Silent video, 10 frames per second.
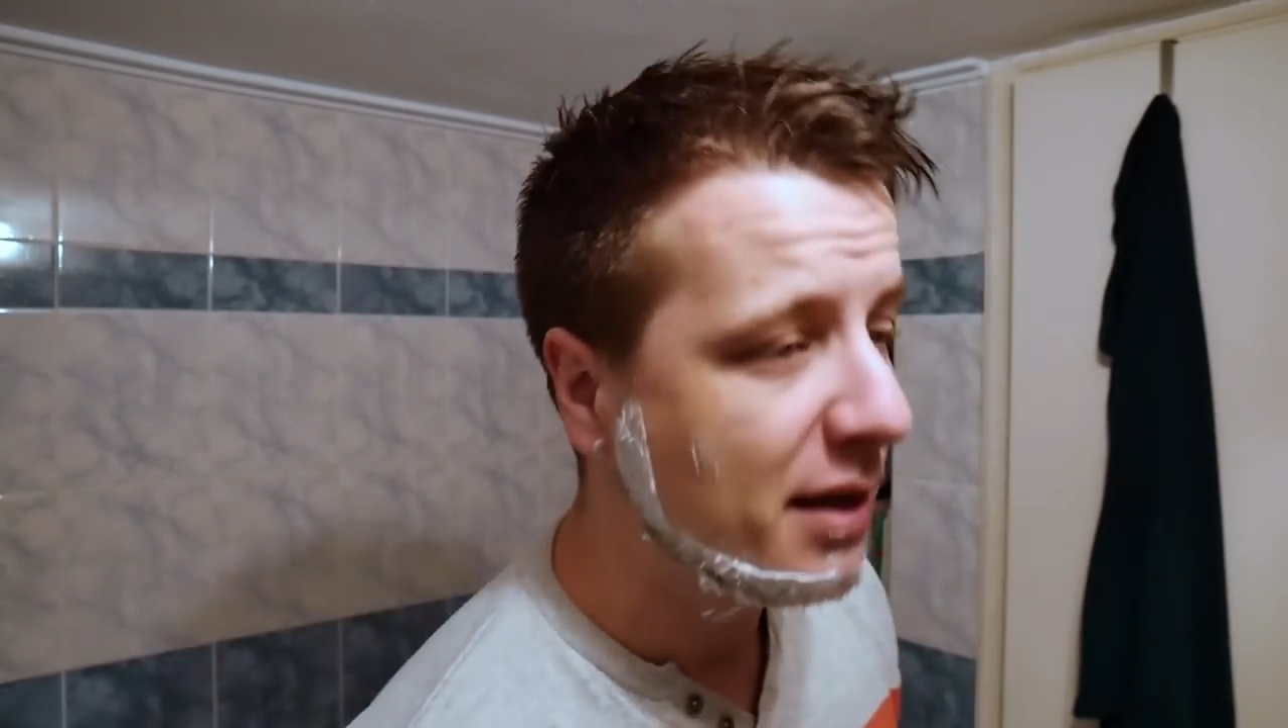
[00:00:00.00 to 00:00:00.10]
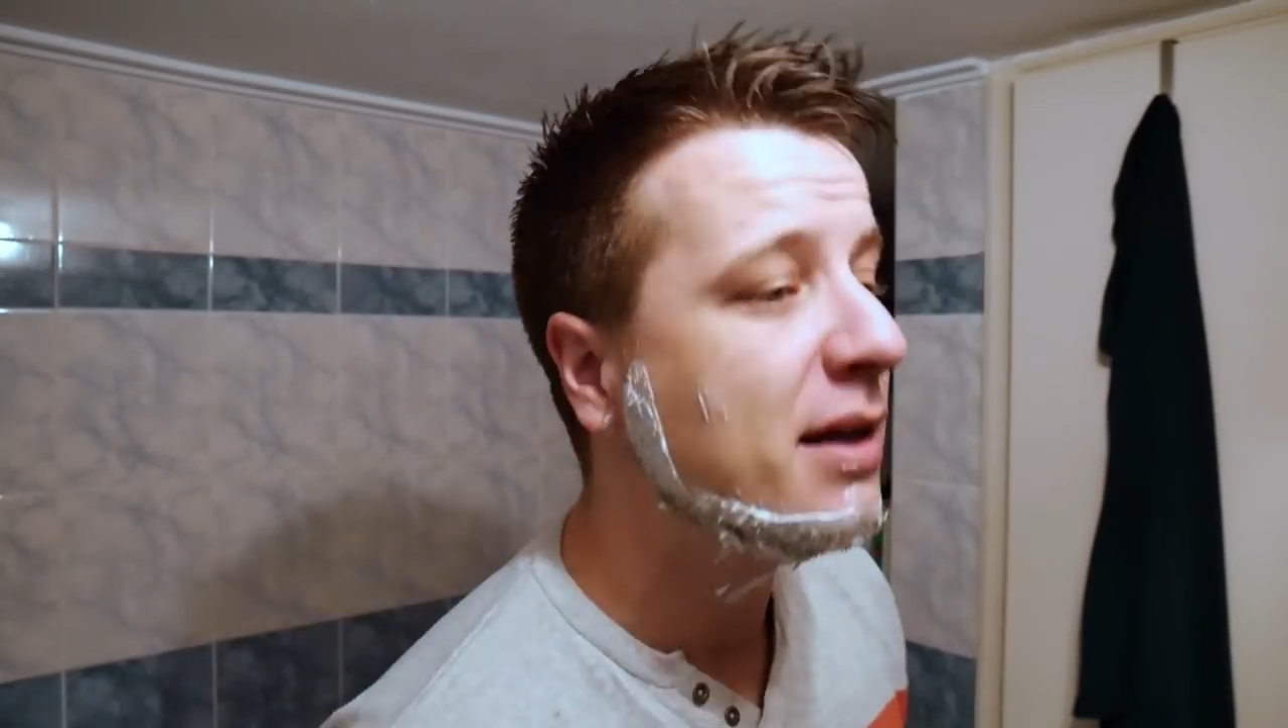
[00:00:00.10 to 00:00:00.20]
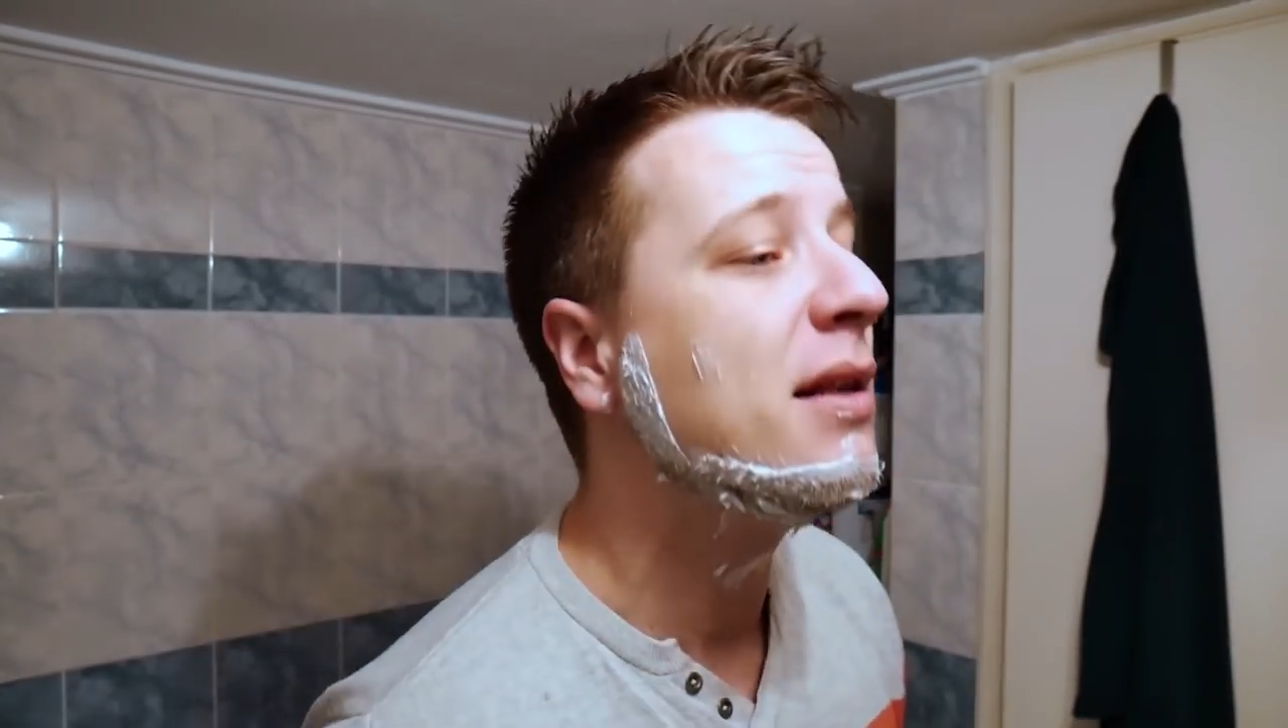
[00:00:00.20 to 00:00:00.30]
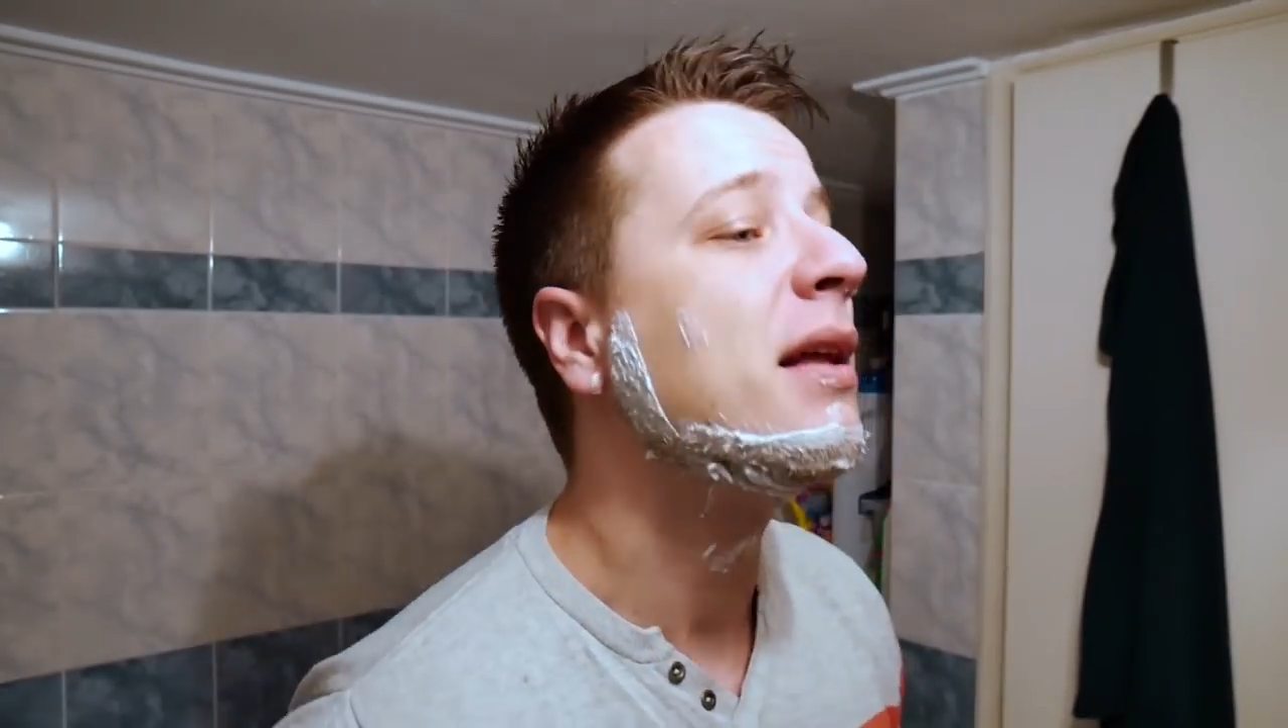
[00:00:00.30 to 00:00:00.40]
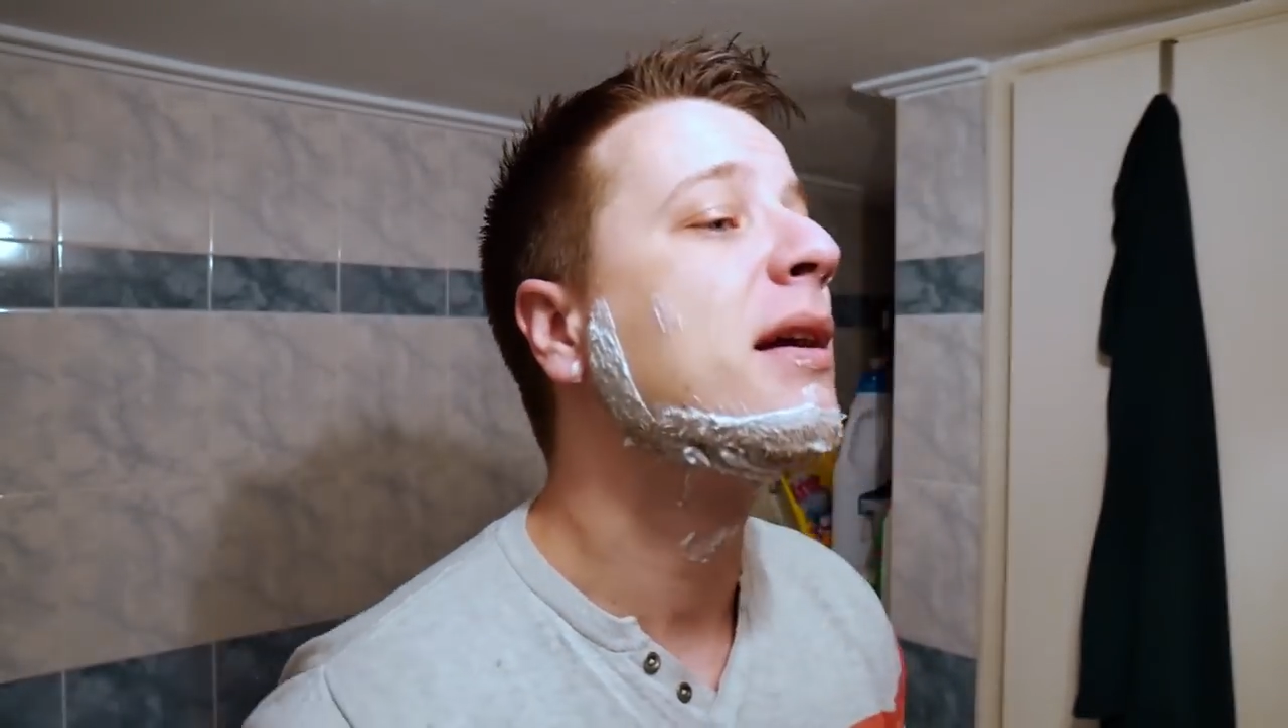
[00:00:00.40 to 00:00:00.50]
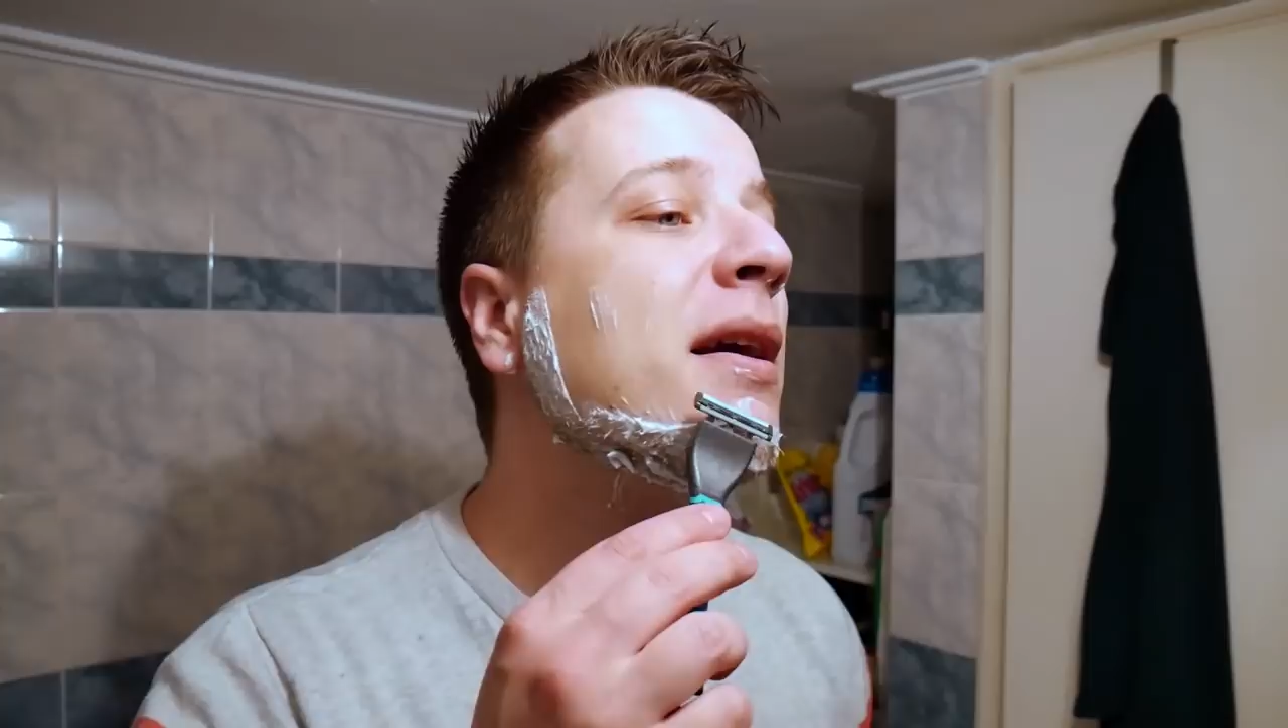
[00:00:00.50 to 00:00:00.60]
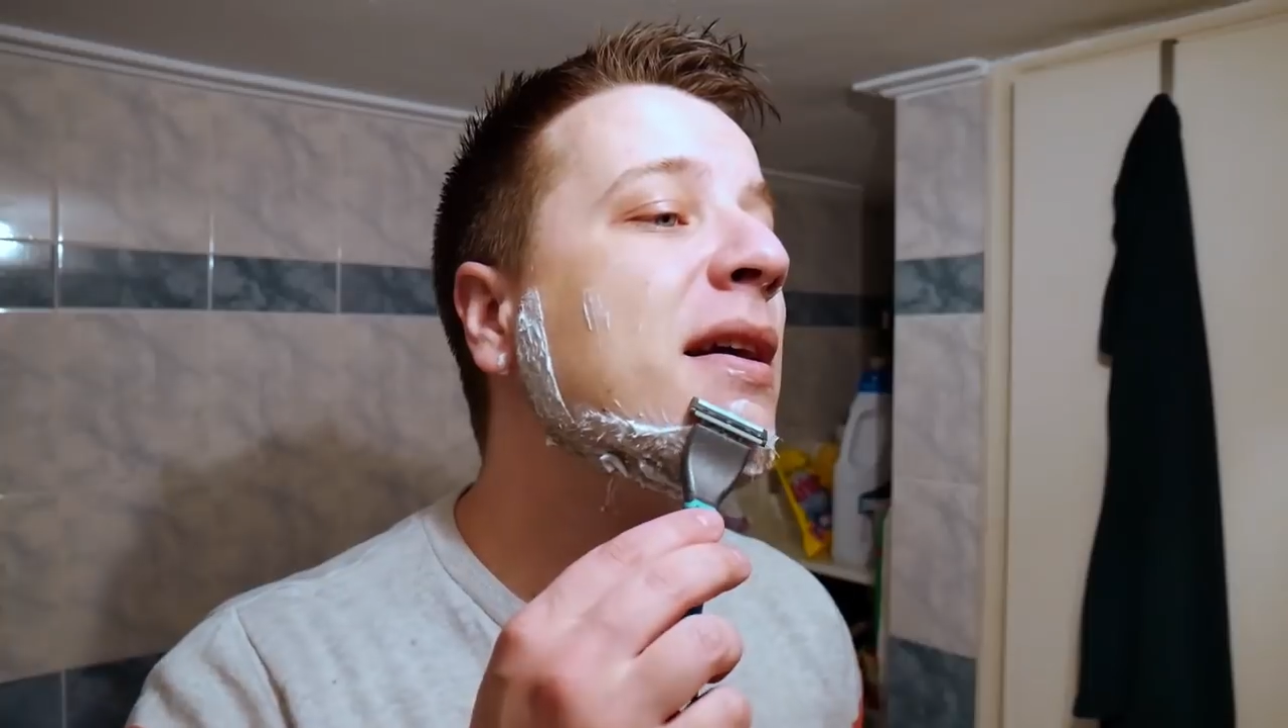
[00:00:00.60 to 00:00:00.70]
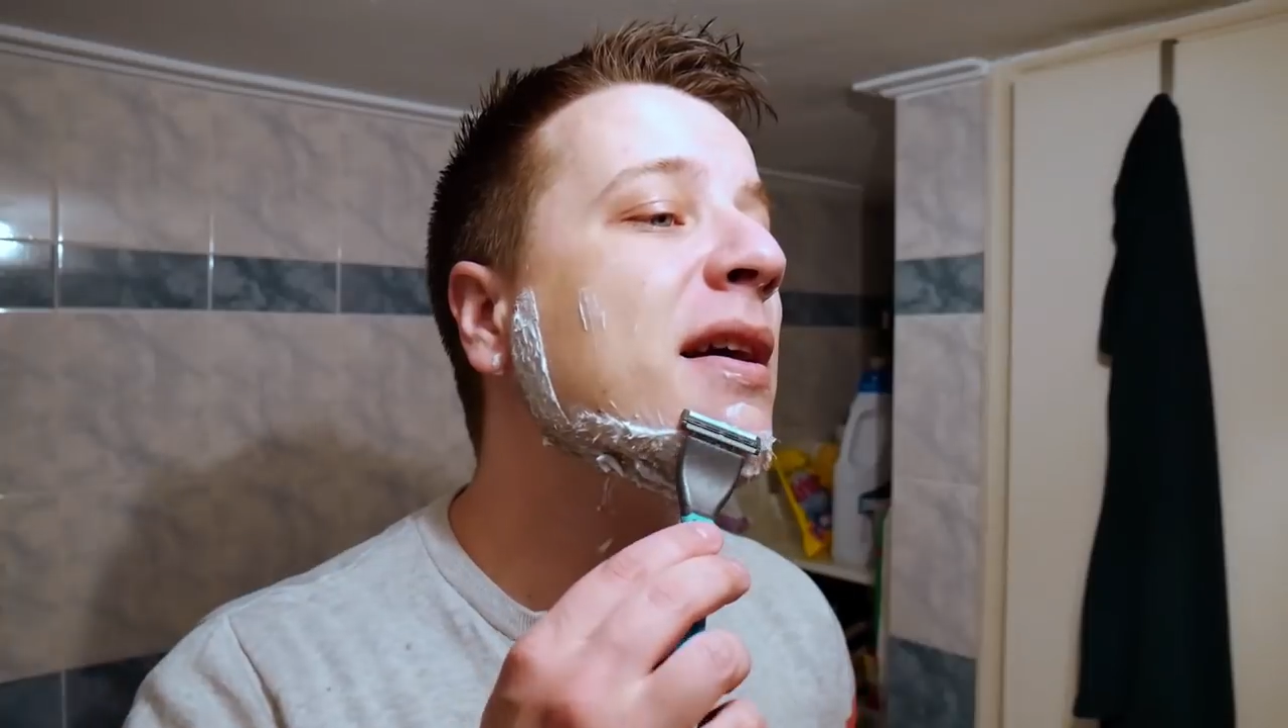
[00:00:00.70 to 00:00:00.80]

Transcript: he like